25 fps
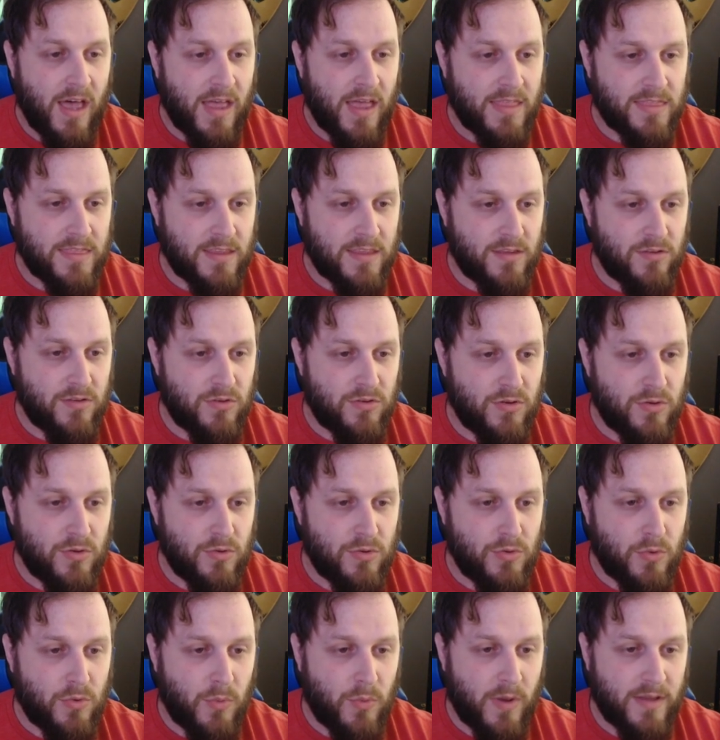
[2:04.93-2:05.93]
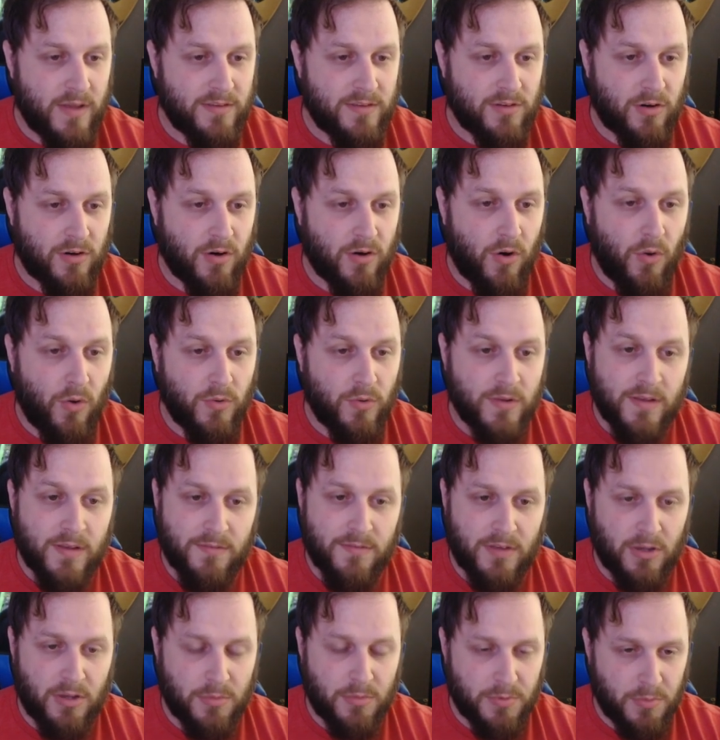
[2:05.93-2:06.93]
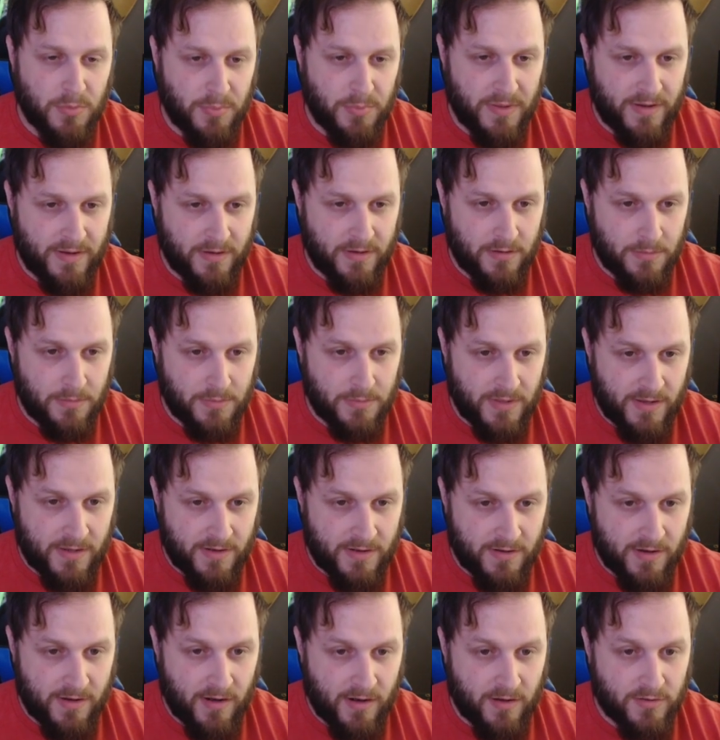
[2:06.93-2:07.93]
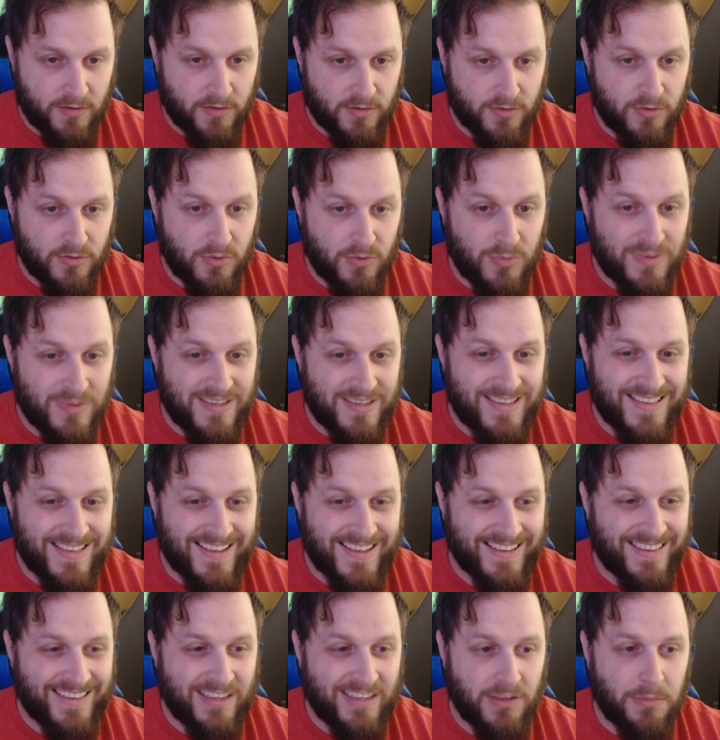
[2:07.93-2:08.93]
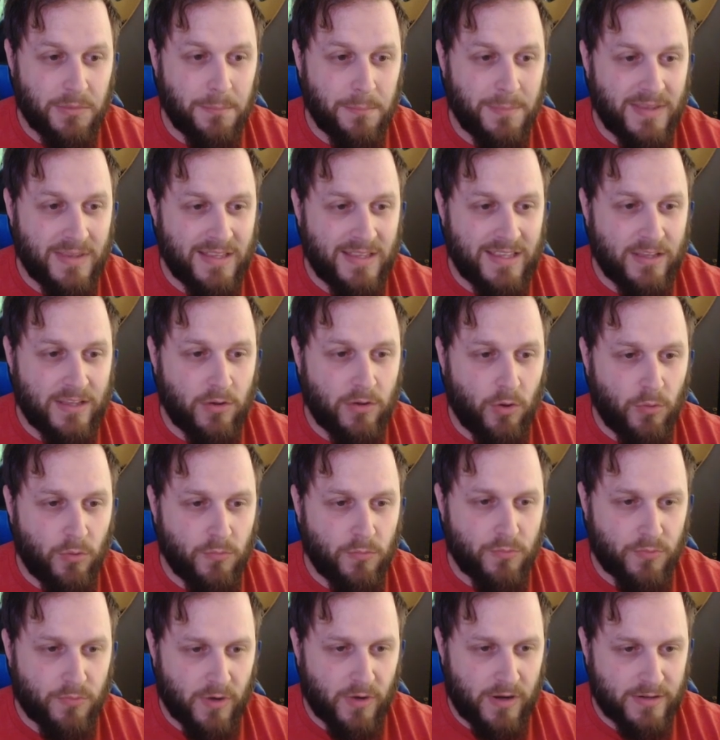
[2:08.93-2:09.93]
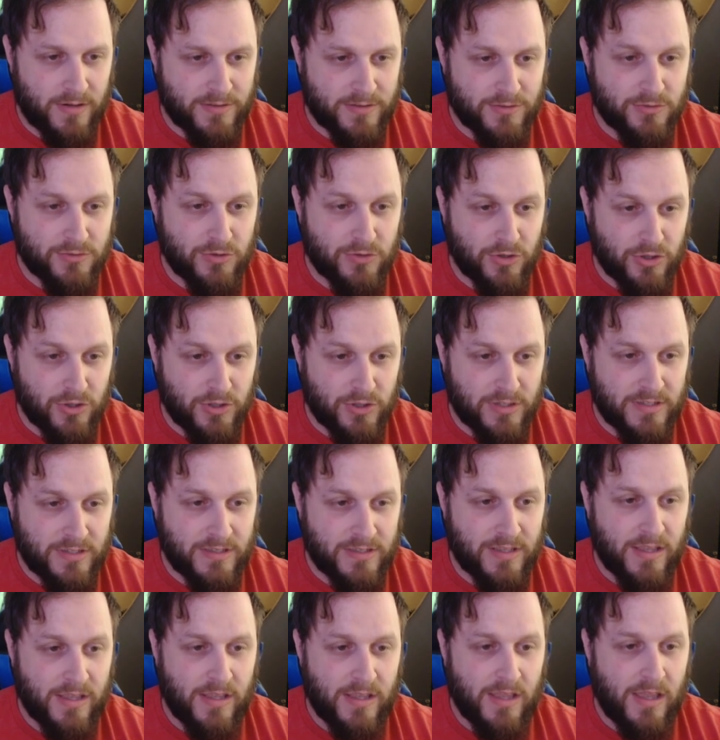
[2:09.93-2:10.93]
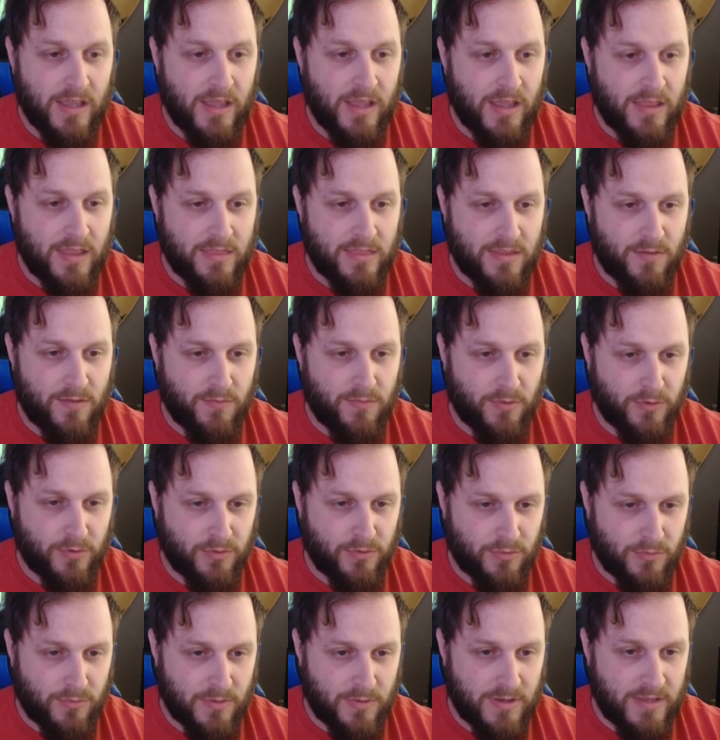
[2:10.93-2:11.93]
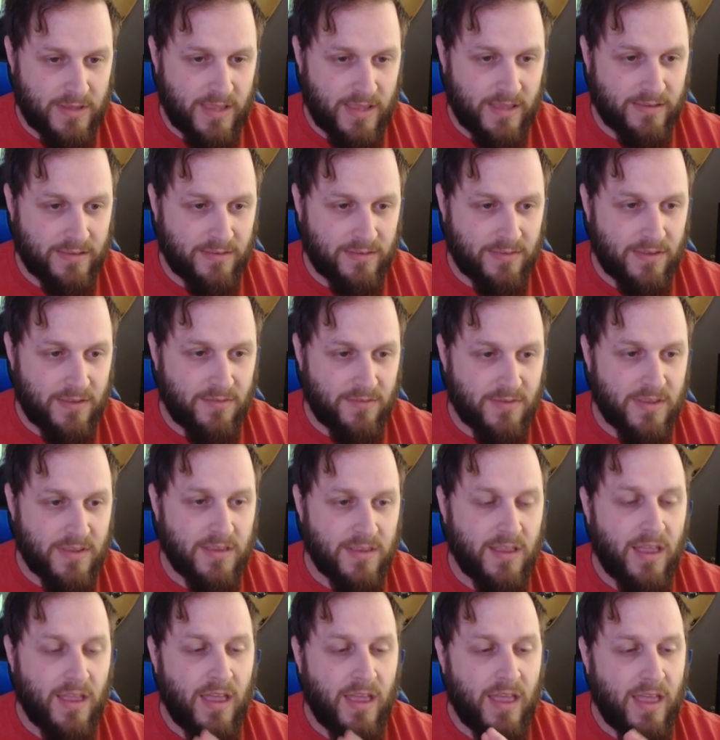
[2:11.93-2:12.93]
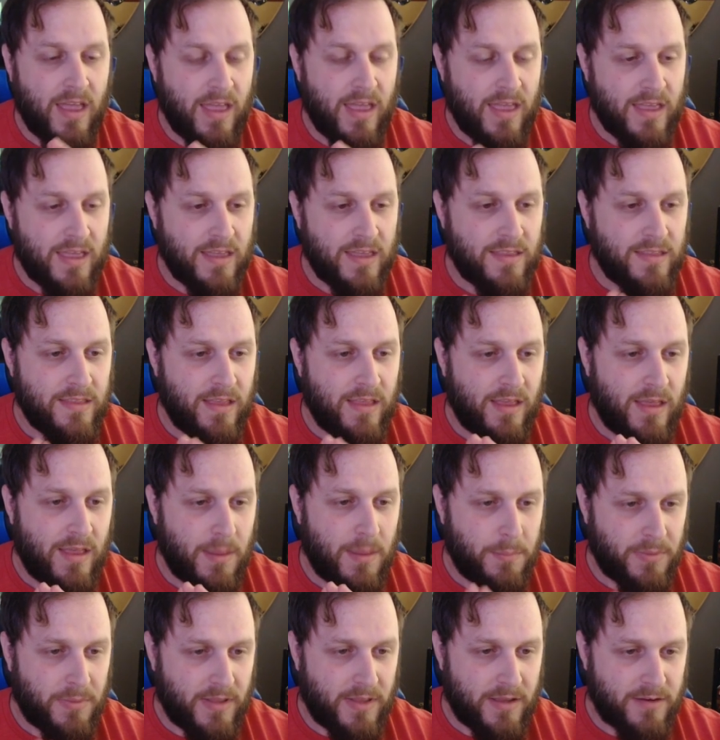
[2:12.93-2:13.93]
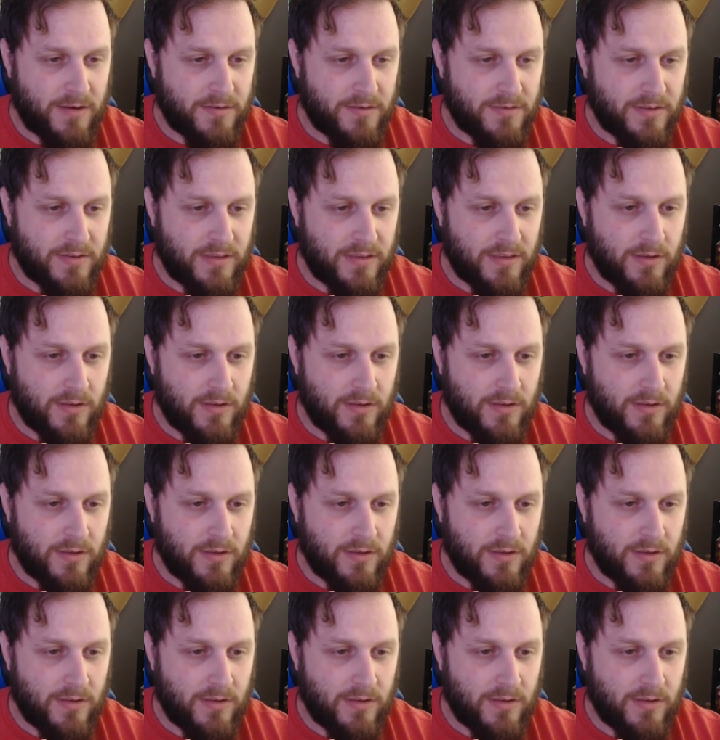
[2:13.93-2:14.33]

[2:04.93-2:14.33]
The new quests are only available to player characters who did not kill many gold frogs during the first three days of the event, and players